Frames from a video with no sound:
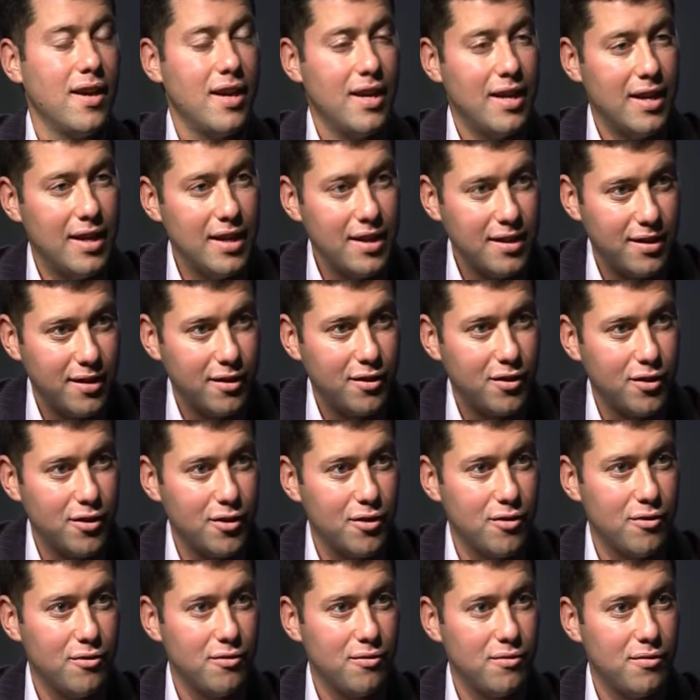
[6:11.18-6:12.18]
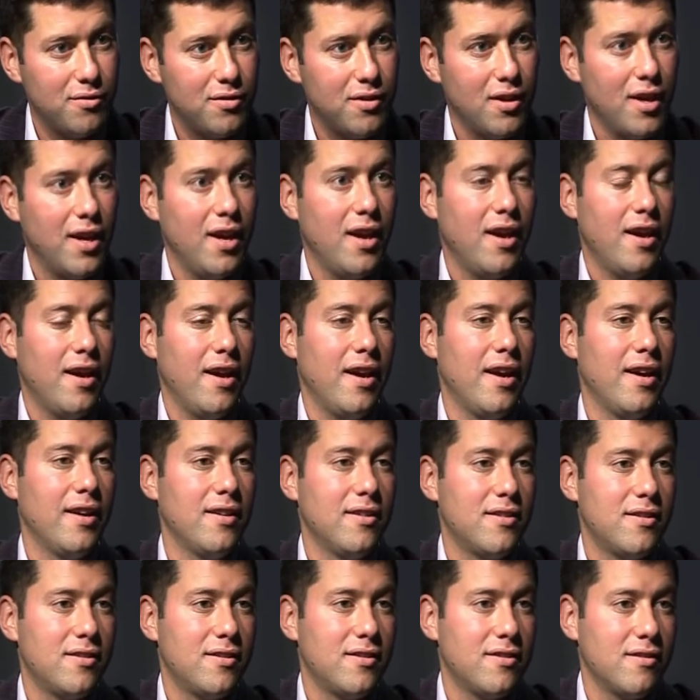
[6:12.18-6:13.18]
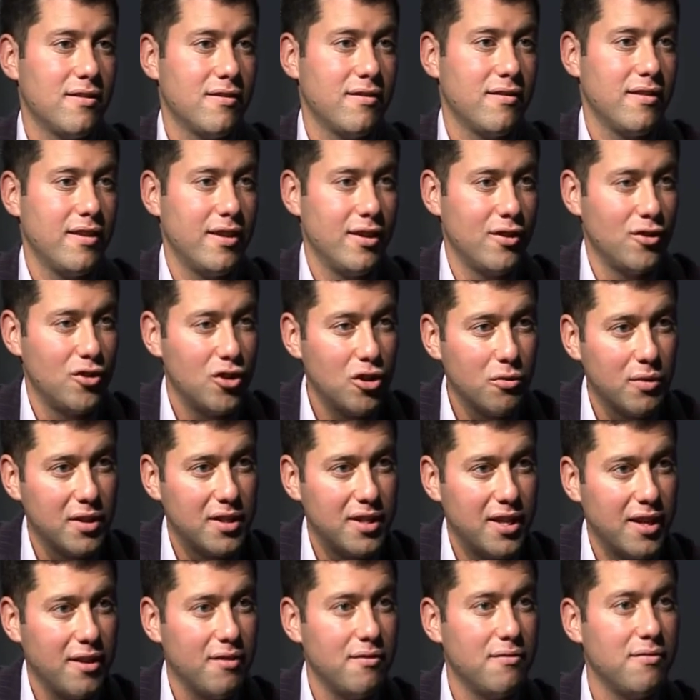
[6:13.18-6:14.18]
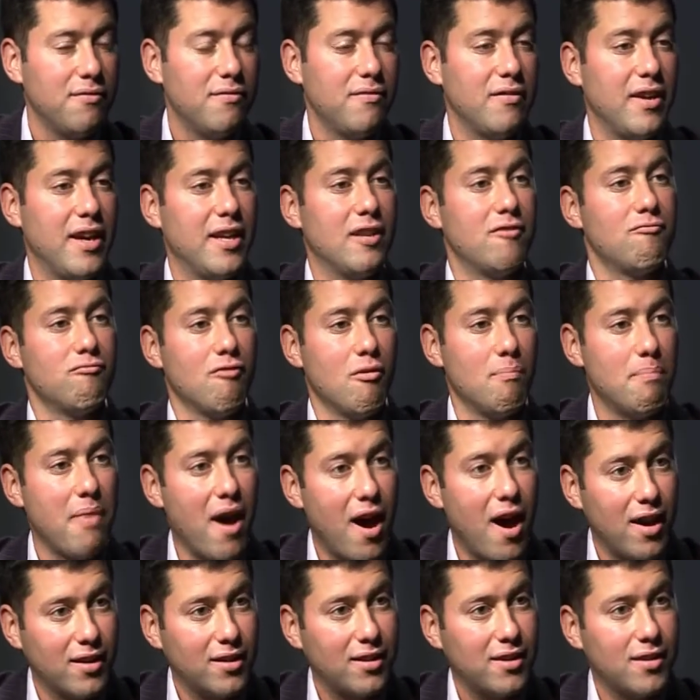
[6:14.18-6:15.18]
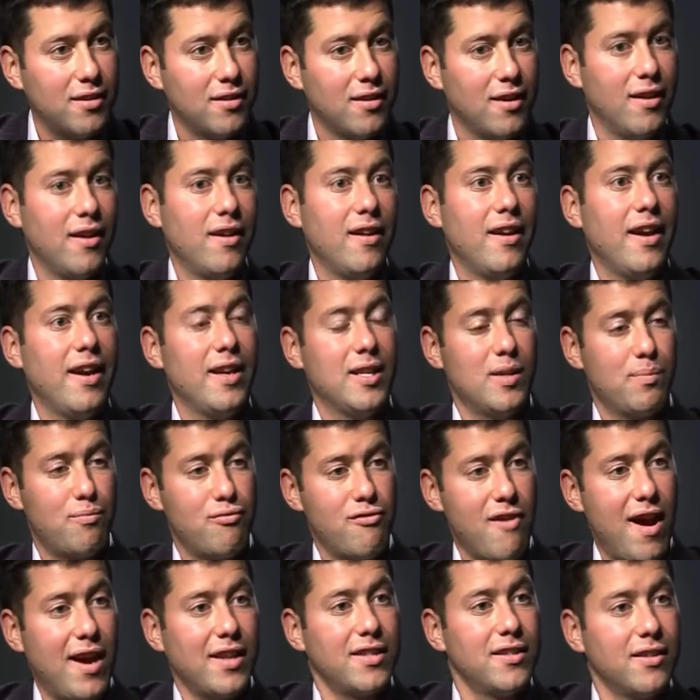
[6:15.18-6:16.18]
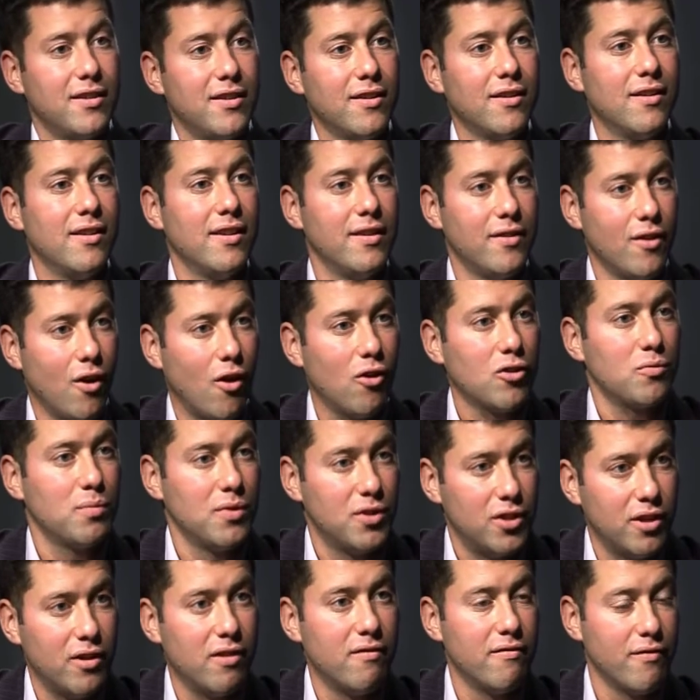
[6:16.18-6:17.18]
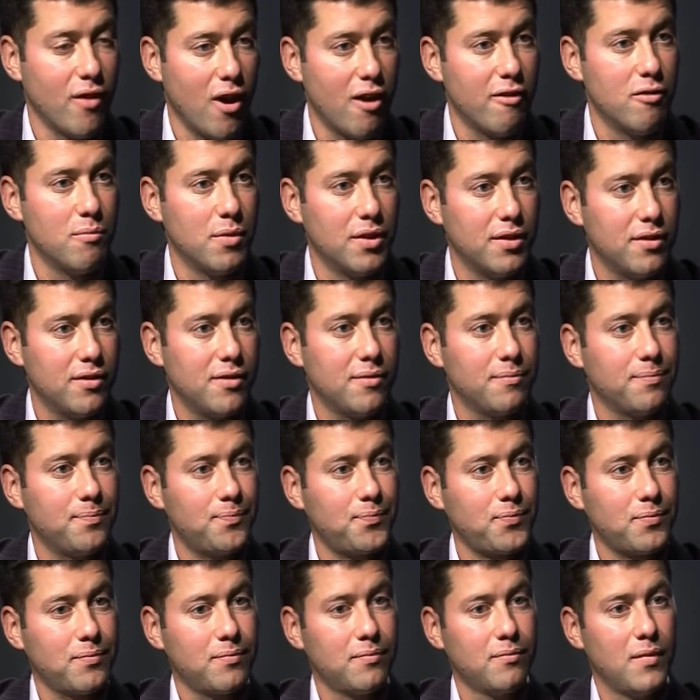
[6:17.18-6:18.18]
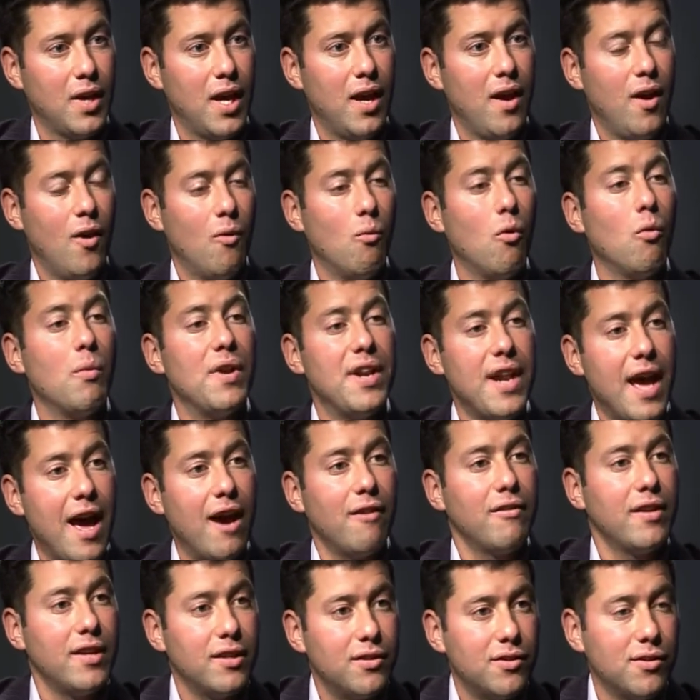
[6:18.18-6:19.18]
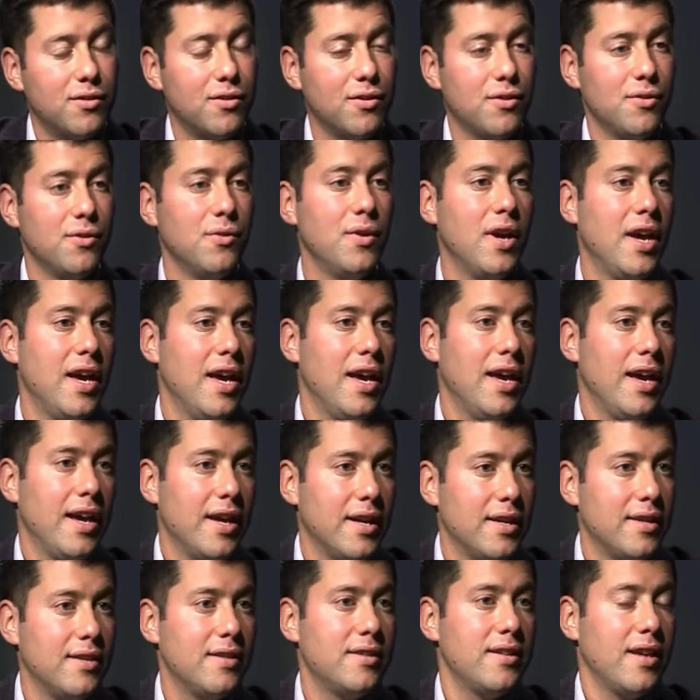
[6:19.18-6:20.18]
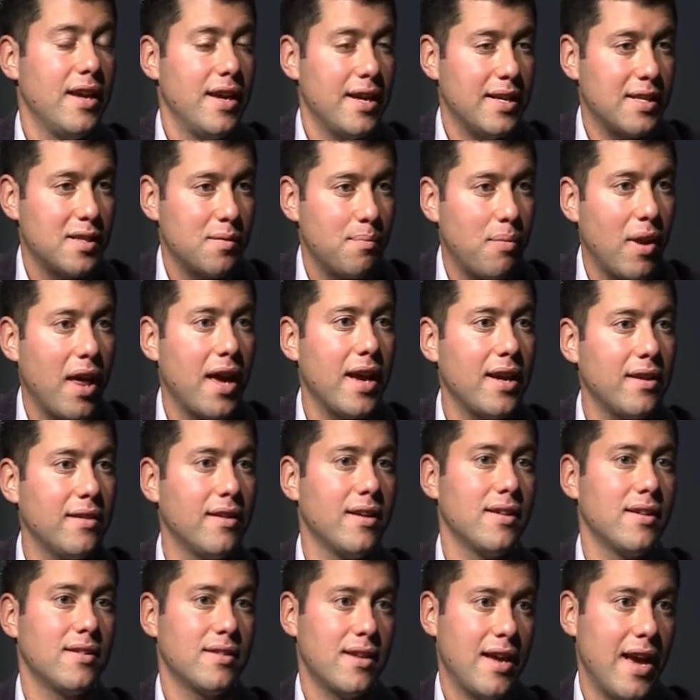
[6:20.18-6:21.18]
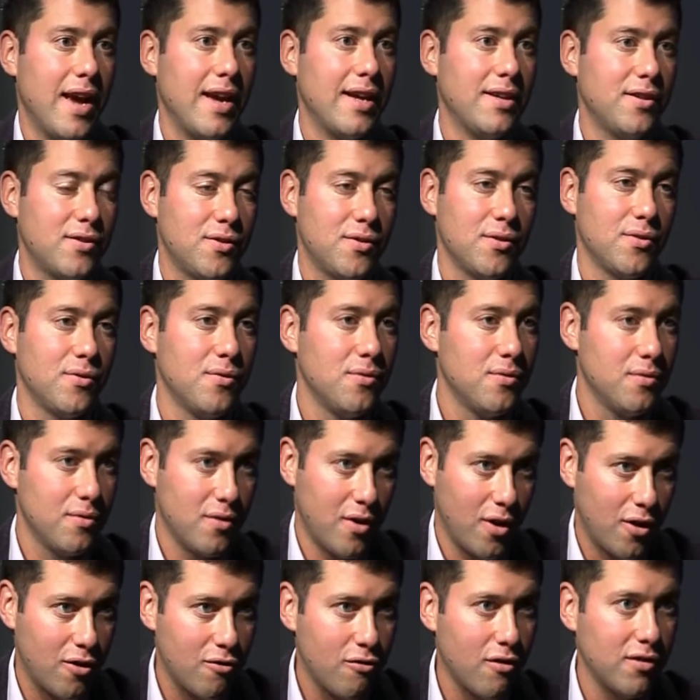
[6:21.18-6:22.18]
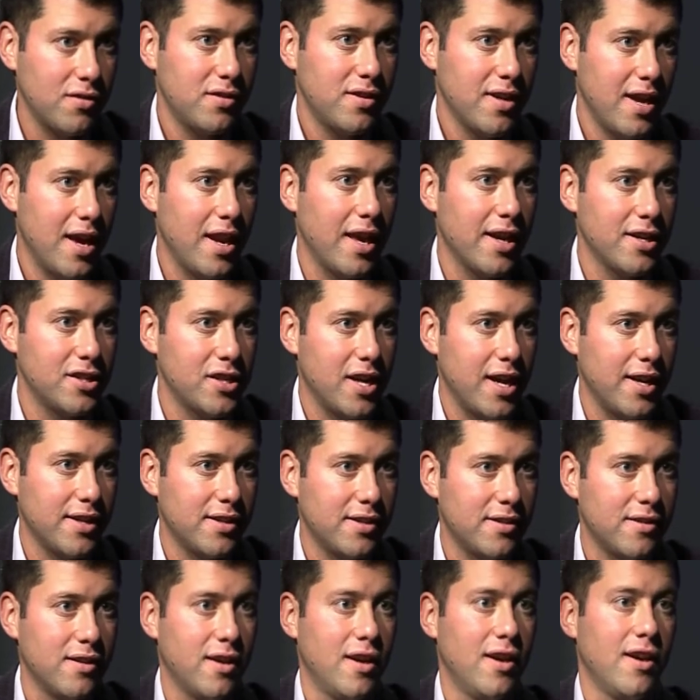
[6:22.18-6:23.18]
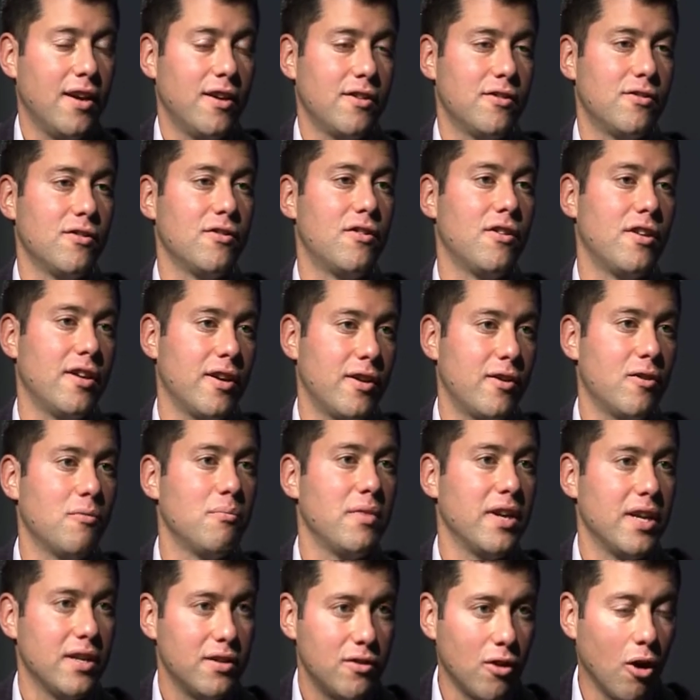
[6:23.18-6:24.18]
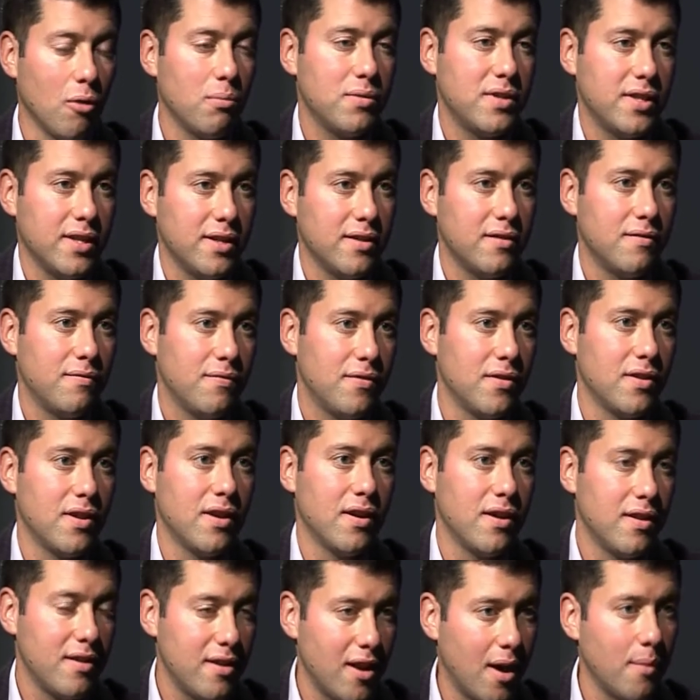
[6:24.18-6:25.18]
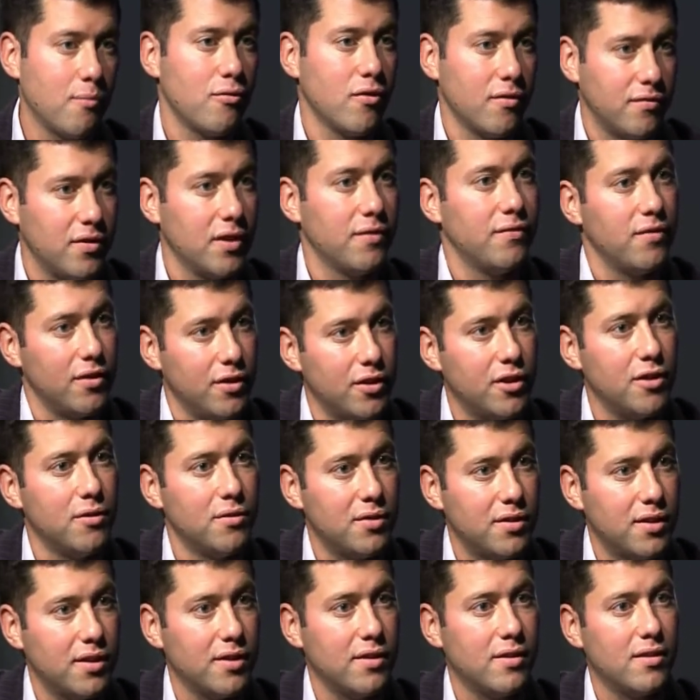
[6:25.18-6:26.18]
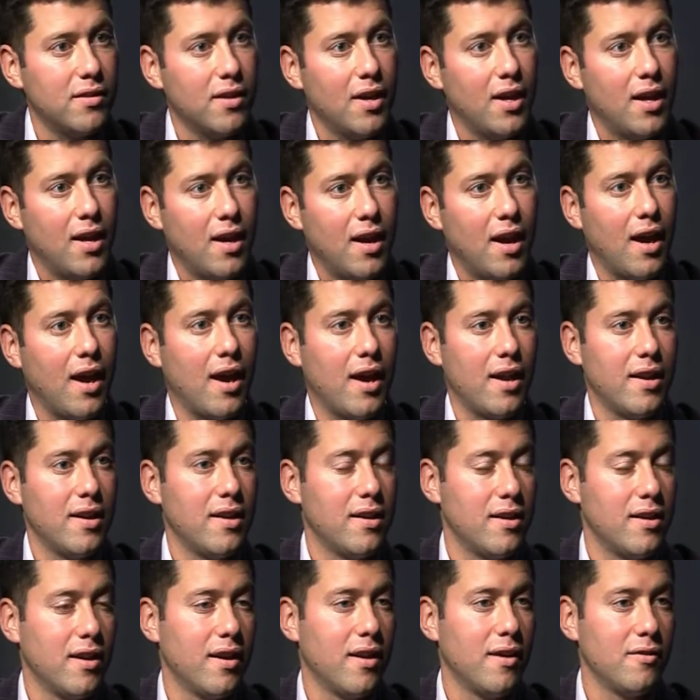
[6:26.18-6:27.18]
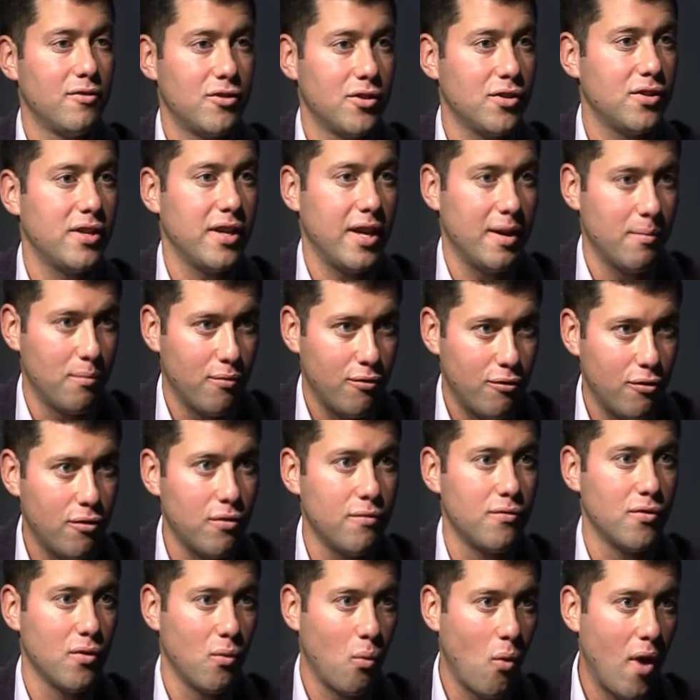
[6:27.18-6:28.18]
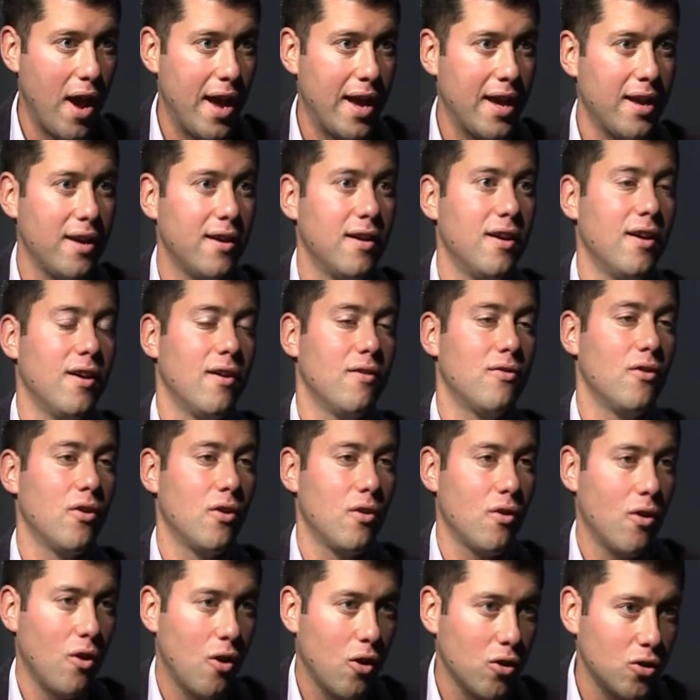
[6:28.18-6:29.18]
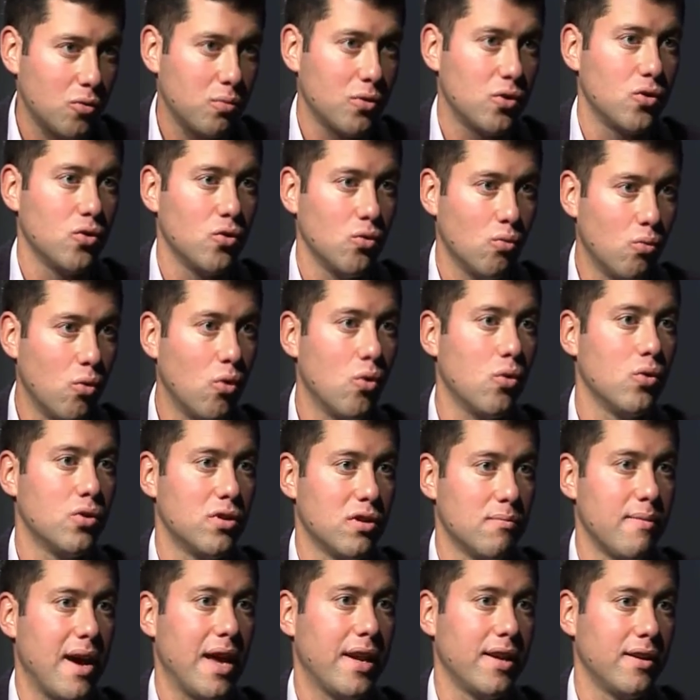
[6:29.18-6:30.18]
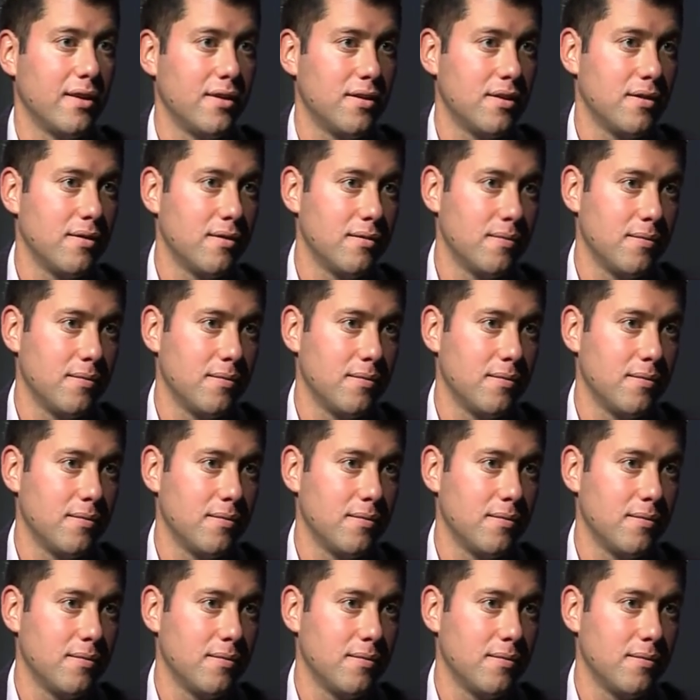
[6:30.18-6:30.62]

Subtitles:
easy to use, it's intuitive, it's robust, it's practical in the hospital environment. What we now need to do is explain this case to across the NHS so that it can be adopted for the number of different uses and just improve the way that hospital wards are managed.